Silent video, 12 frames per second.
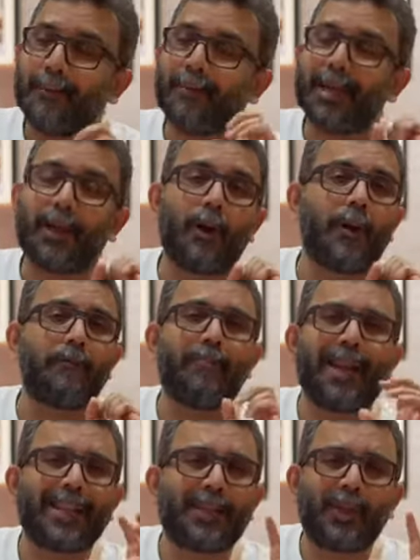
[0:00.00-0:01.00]
May God
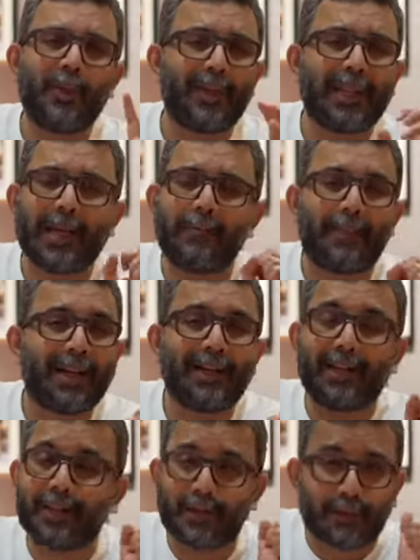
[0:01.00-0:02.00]
bless you with the
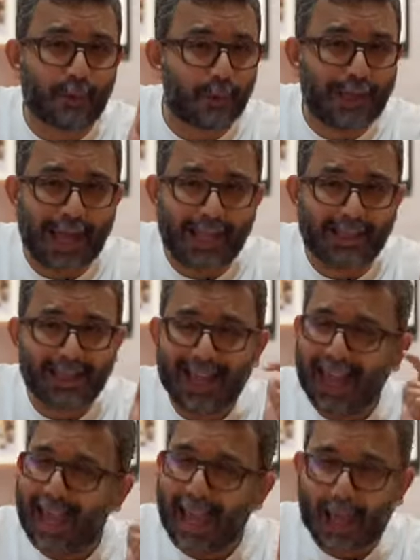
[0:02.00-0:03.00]
abundance of good health,
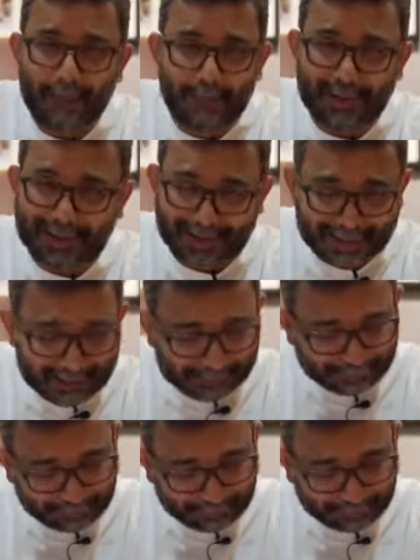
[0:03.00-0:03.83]
happiness,